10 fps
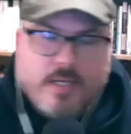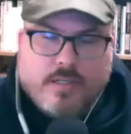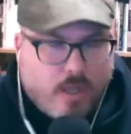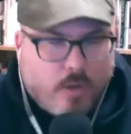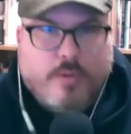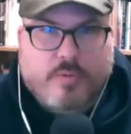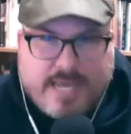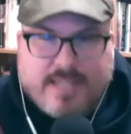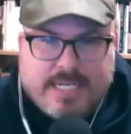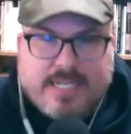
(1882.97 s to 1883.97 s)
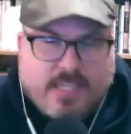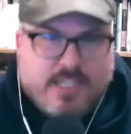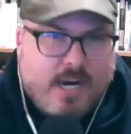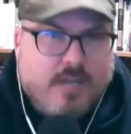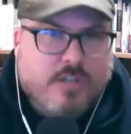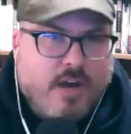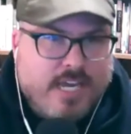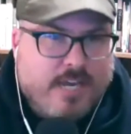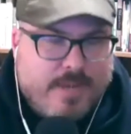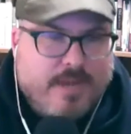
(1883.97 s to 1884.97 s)
No, the reality is that they are
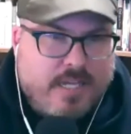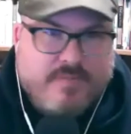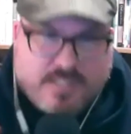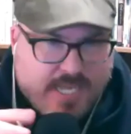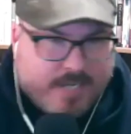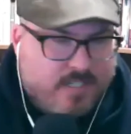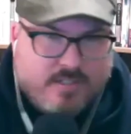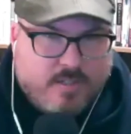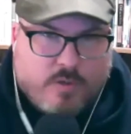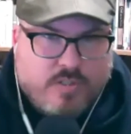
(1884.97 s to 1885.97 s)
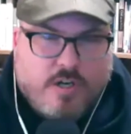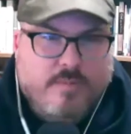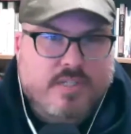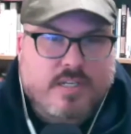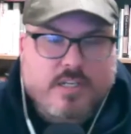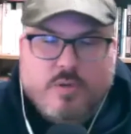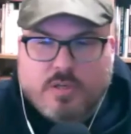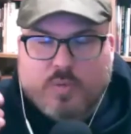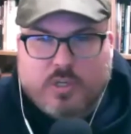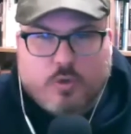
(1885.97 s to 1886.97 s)
talking about love and sex in those terms. That
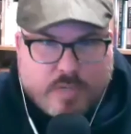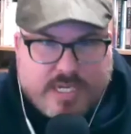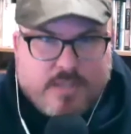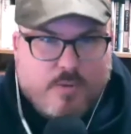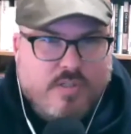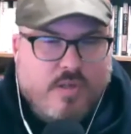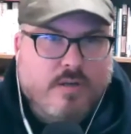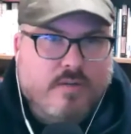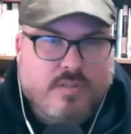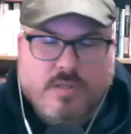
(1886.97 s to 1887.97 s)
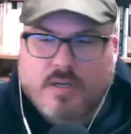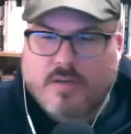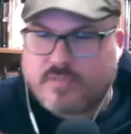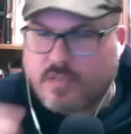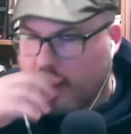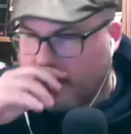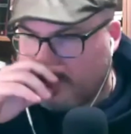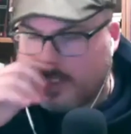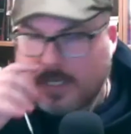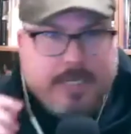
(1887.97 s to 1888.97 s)
when you read through the Song of
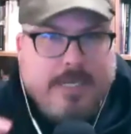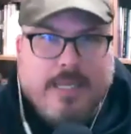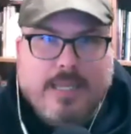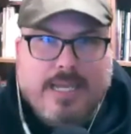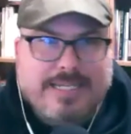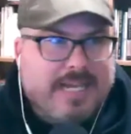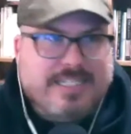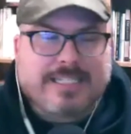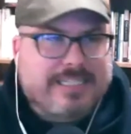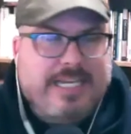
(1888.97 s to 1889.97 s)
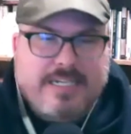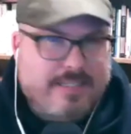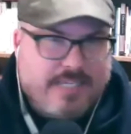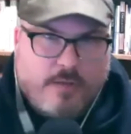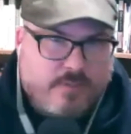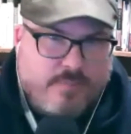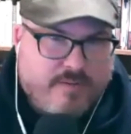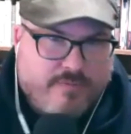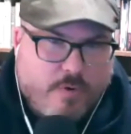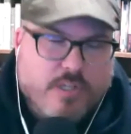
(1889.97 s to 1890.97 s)
Songs, it doesn't lend itself to
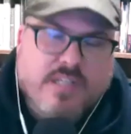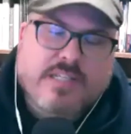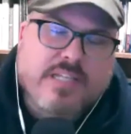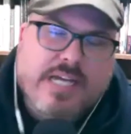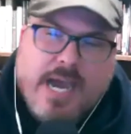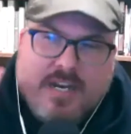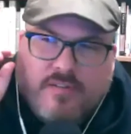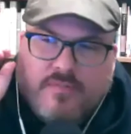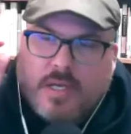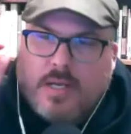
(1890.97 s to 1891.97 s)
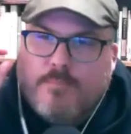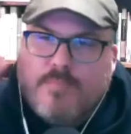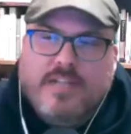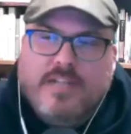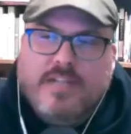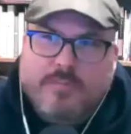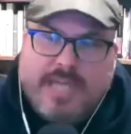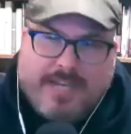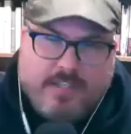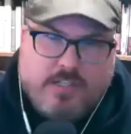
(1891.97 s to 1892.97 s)
metaphor. The kind of mental
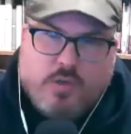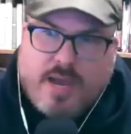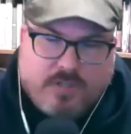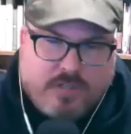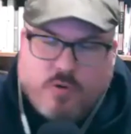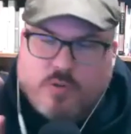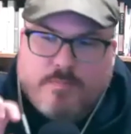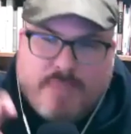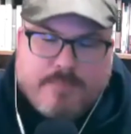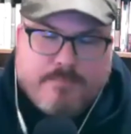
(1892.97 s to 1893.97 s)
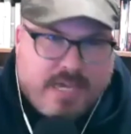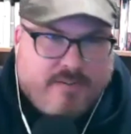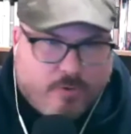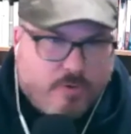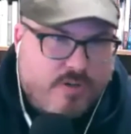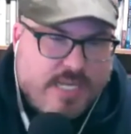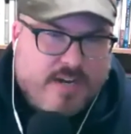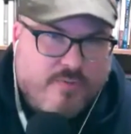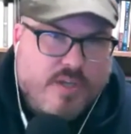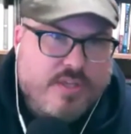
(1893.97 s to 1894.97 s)
gymnastics you have to do to make metaphors out
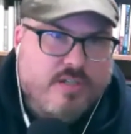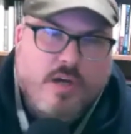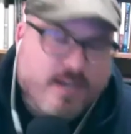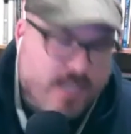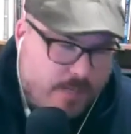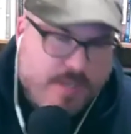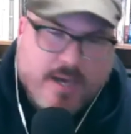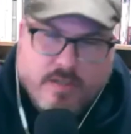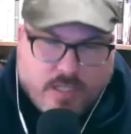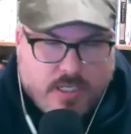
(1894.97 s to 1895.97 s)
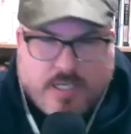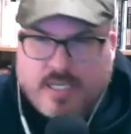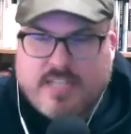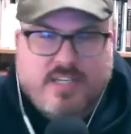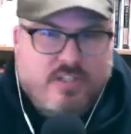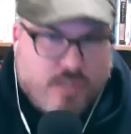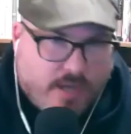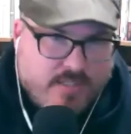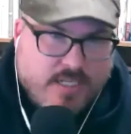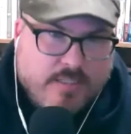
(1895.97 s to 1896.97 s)
of what they're talking about is
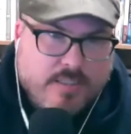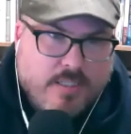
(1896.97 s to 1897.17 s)
exhausting.